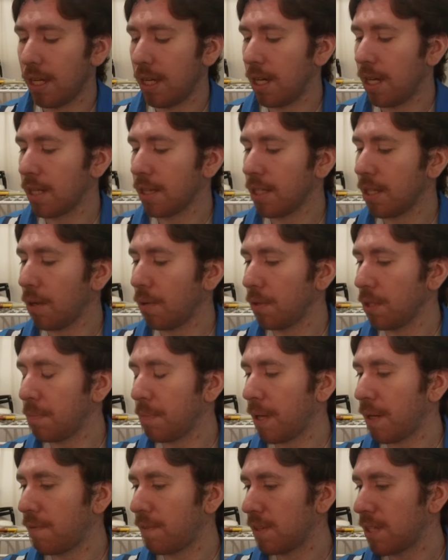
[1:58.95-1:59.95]
Uh, the only
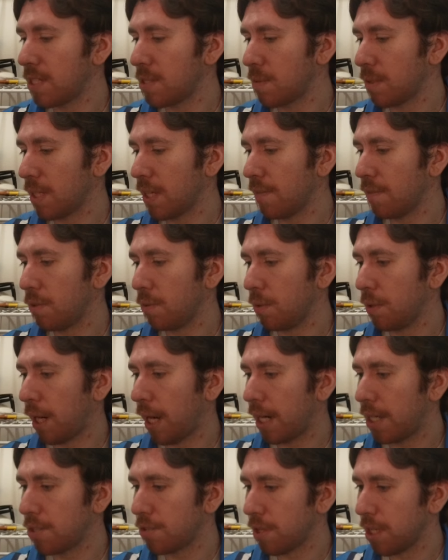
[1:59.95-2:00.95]
benefit this would give you would
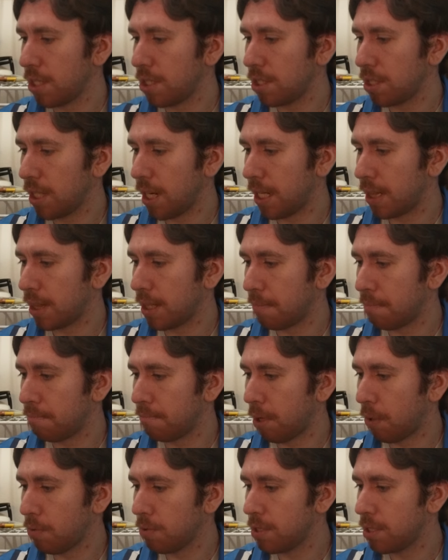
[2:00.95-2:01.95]
hydration at the
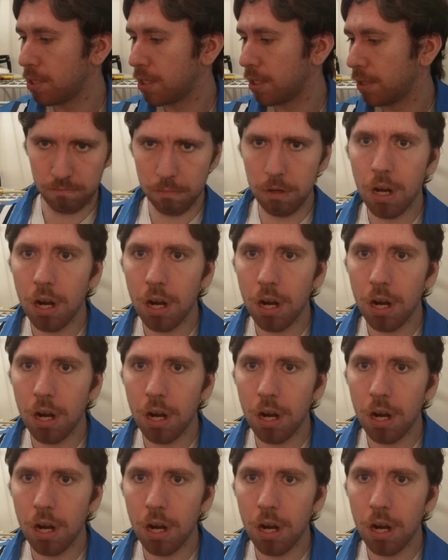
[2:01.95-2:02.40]
most.